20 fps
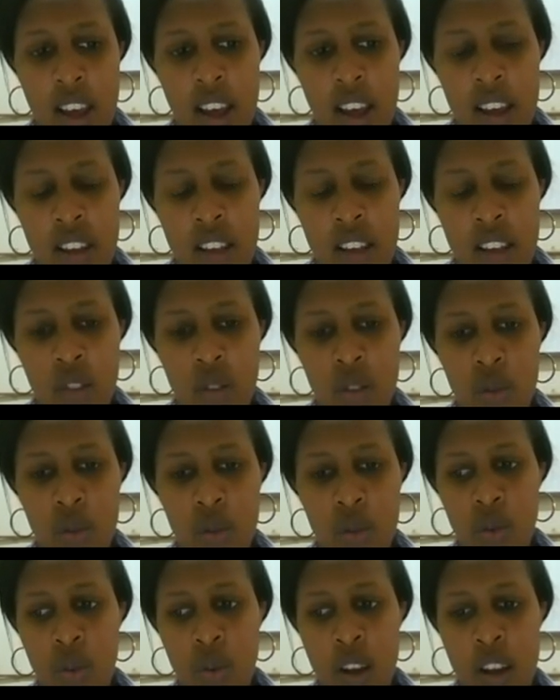and
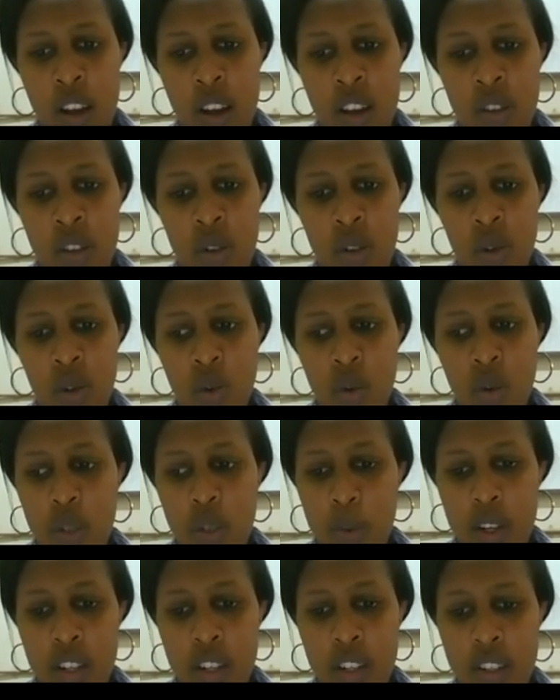to know which
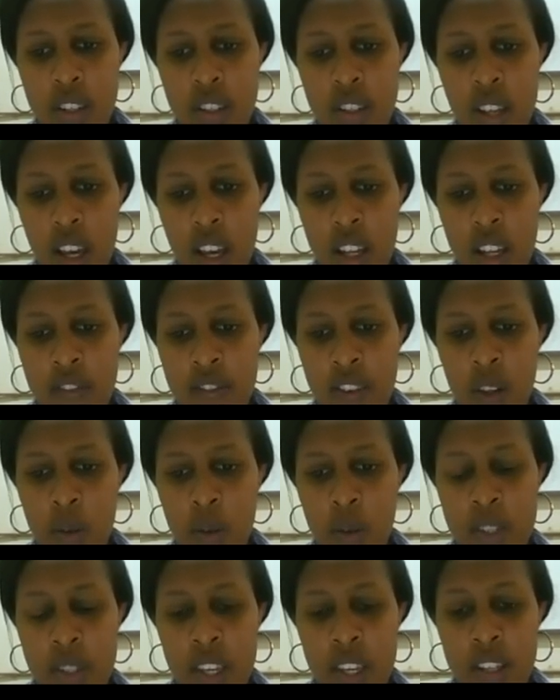patients are
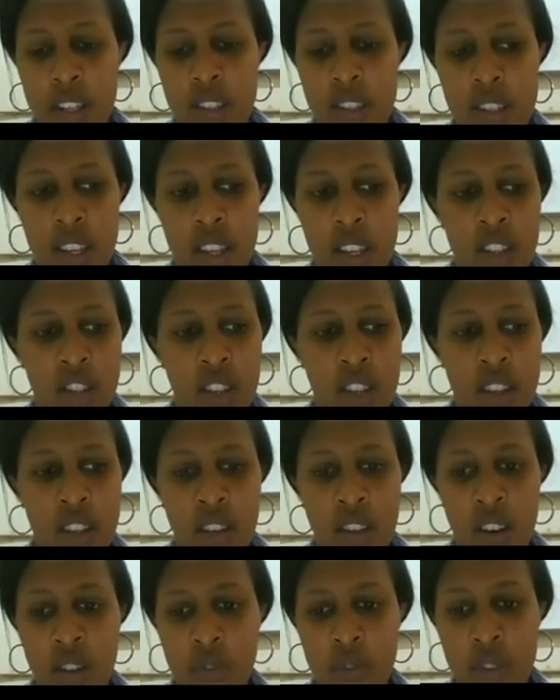developed end stage and
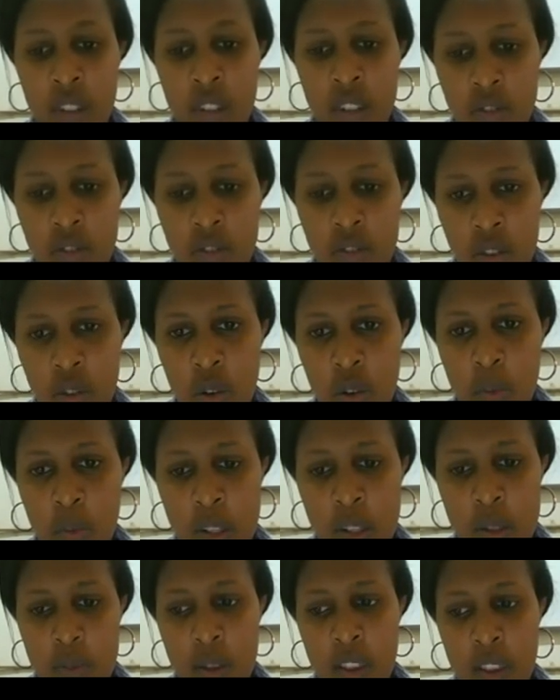therefore need renal
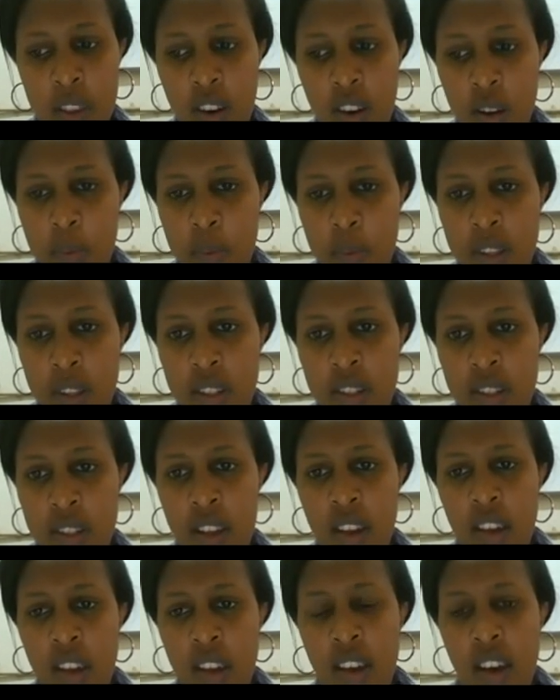replacement therapies,
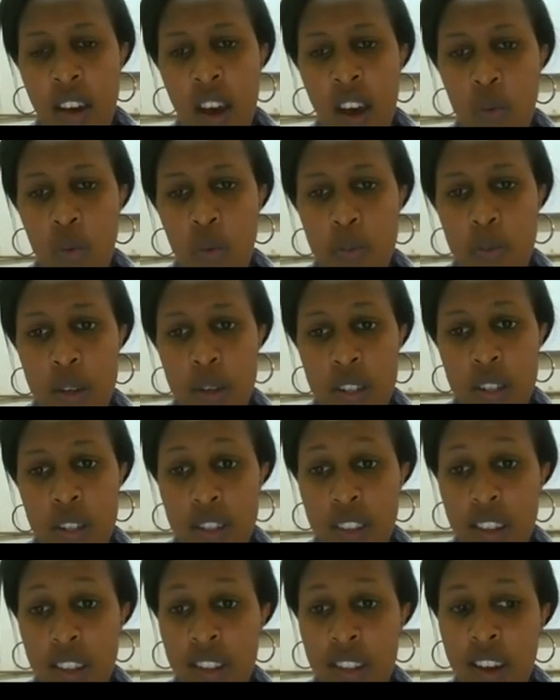and which patients
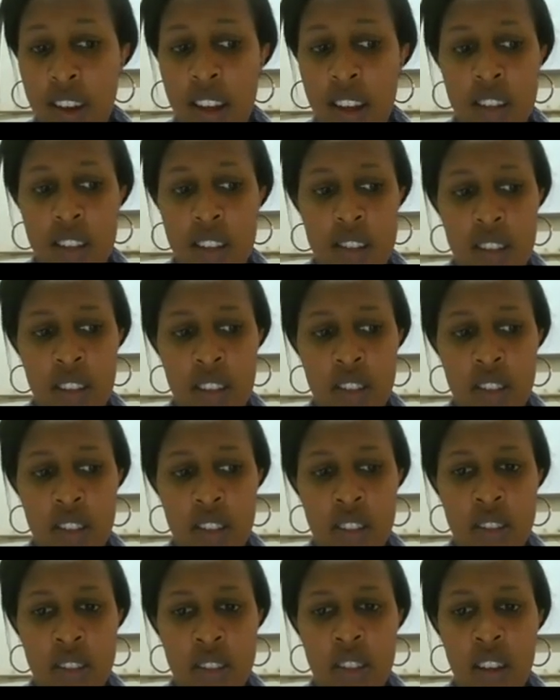are in the early
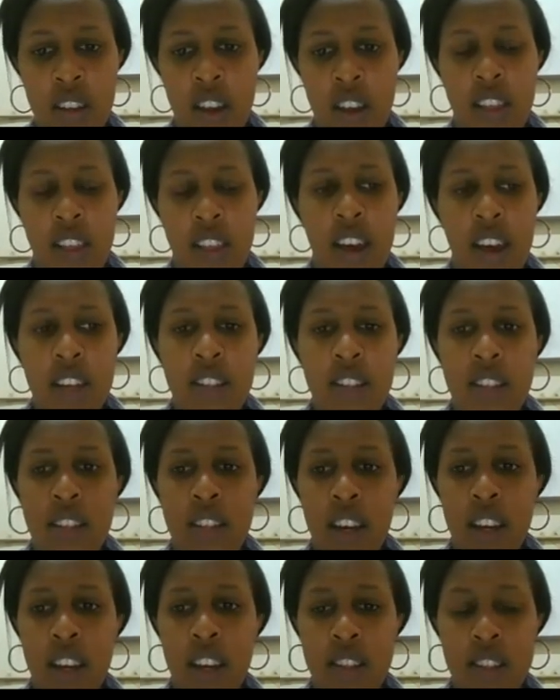stages. The
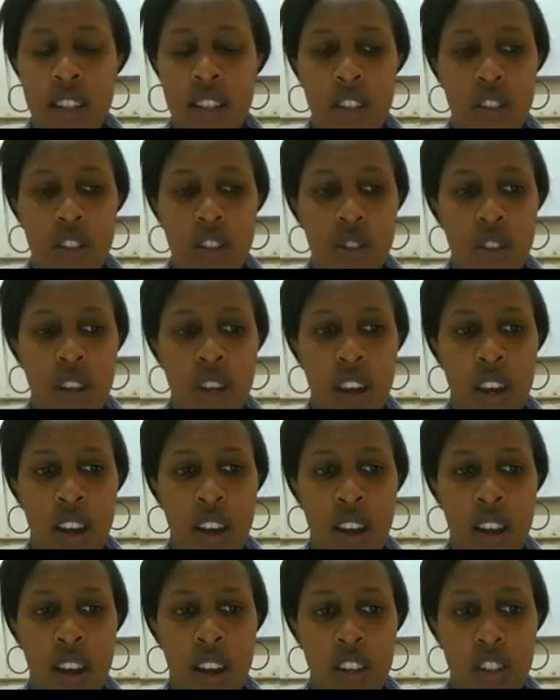idea is that you should
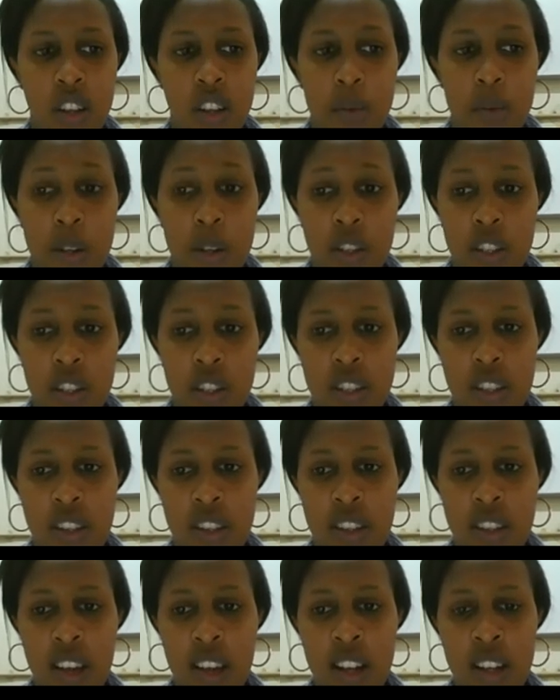catch a patient in
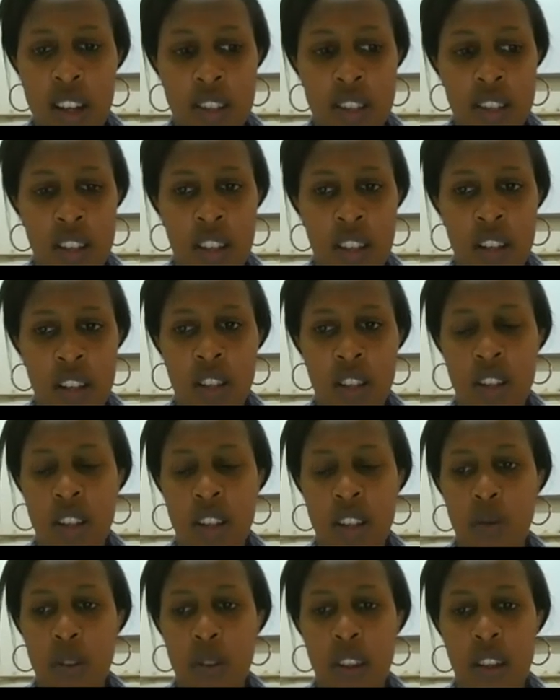the early stage,
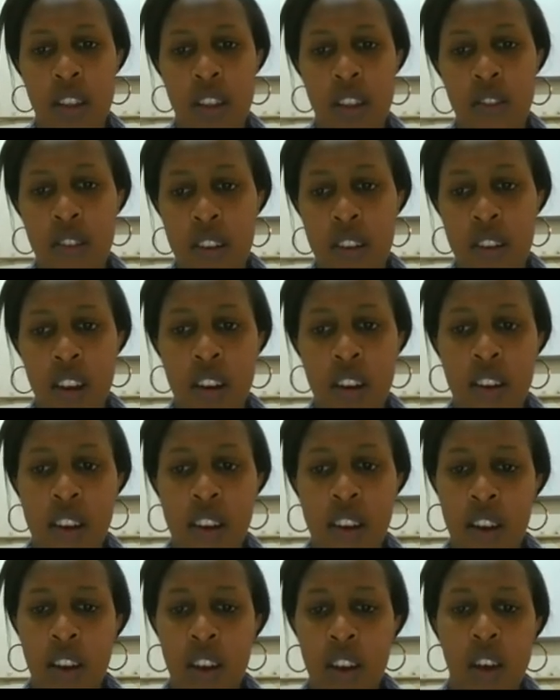that's when they're in the green
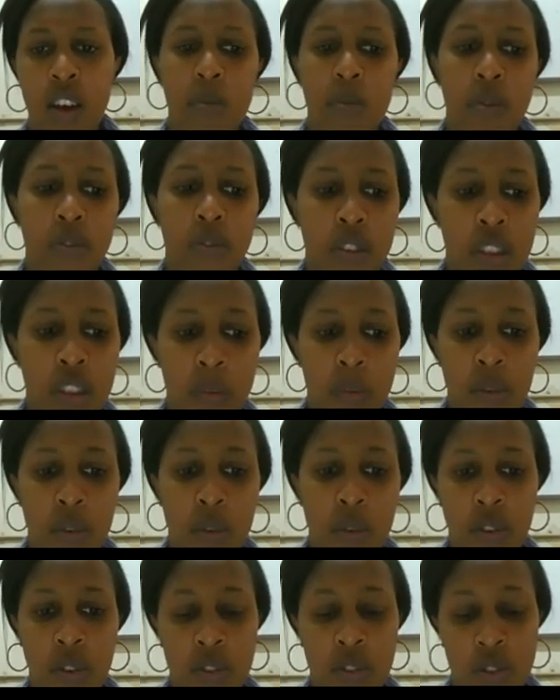area, before they move
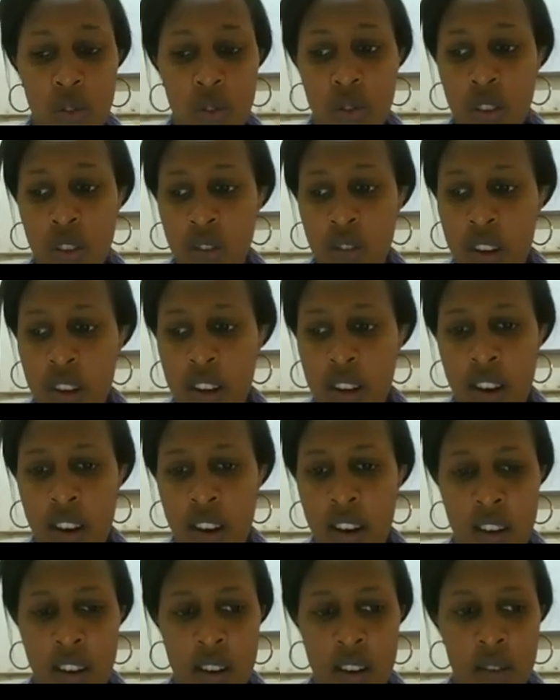on to the red
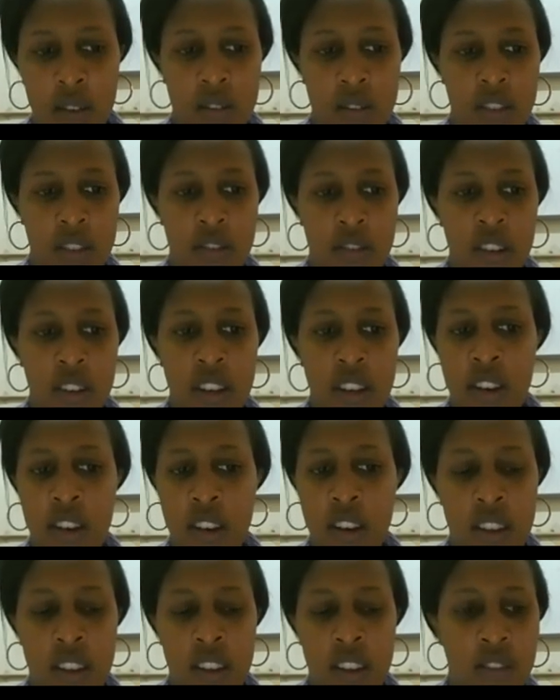area, because the red
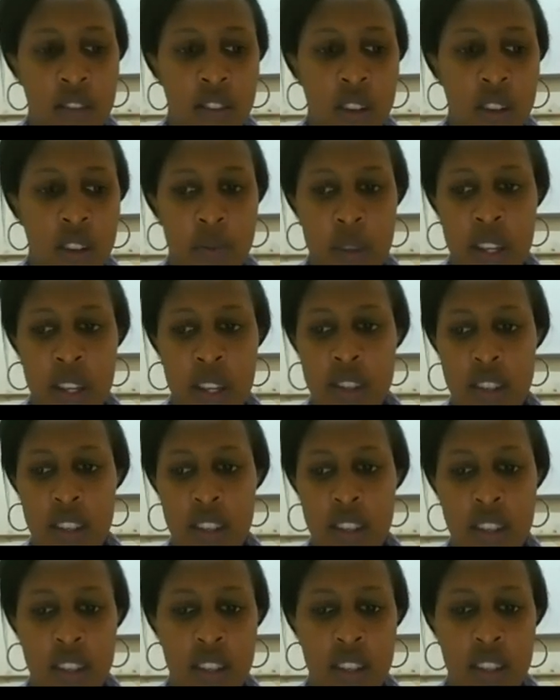area, they developed
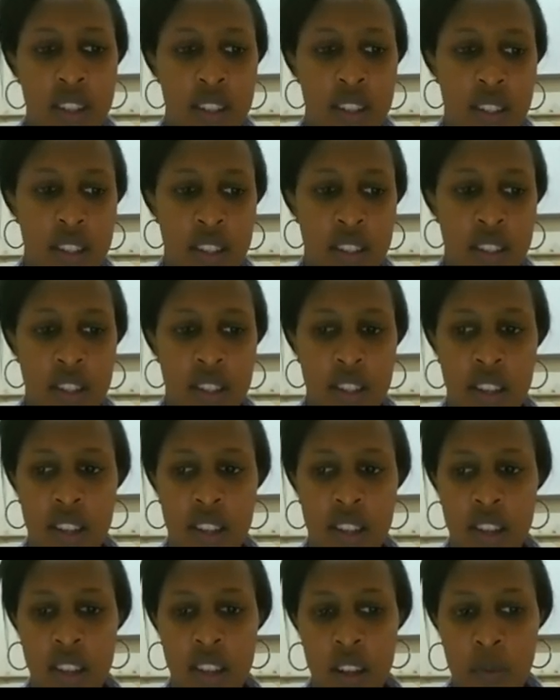end-stage kidney disease, and
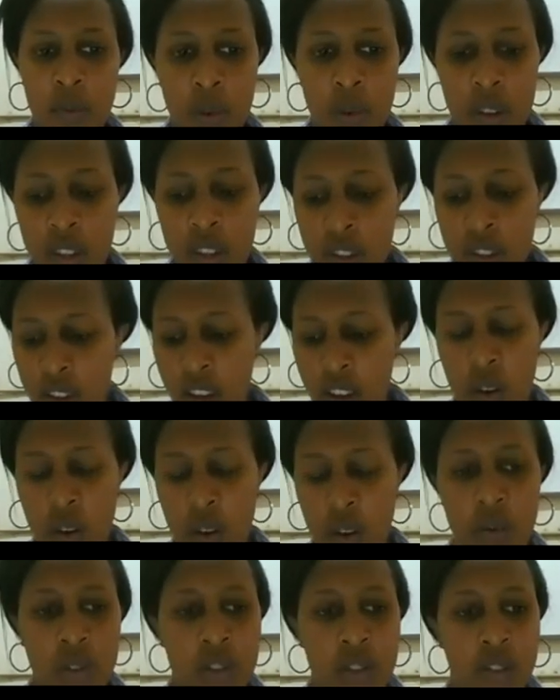at that point,
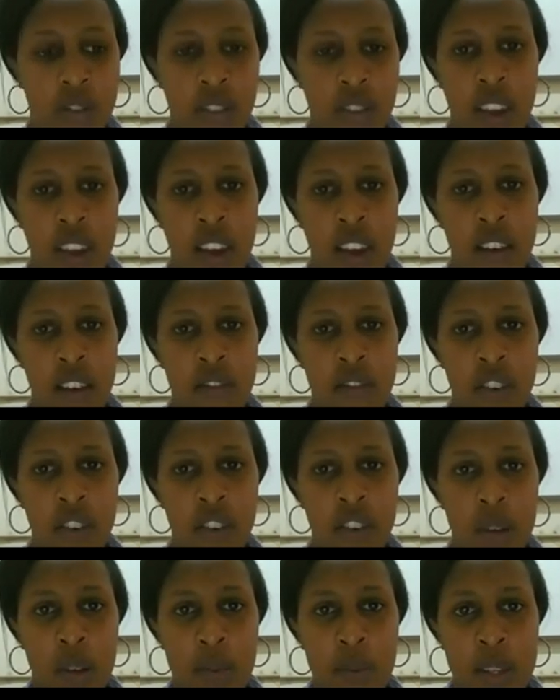options of care are very
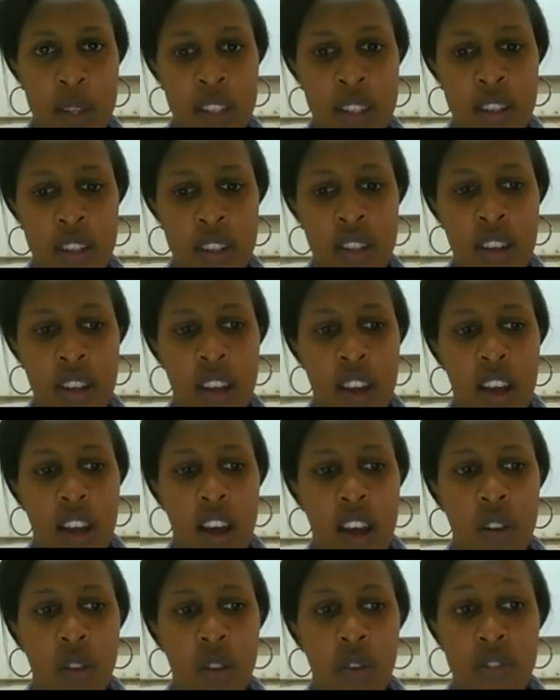limited
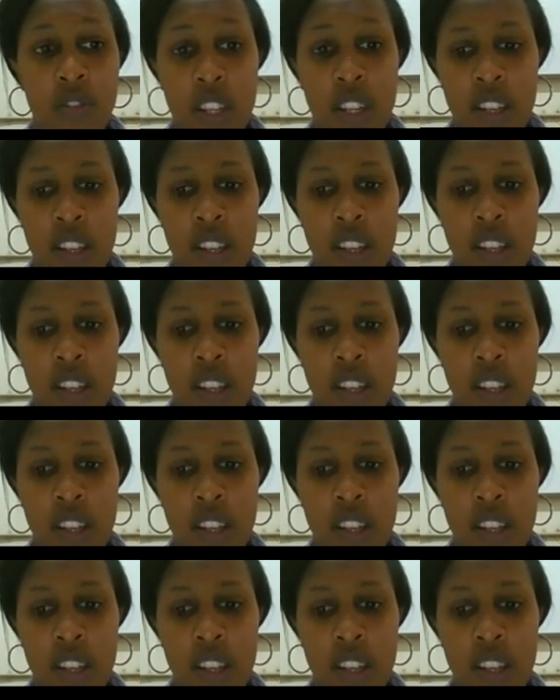and often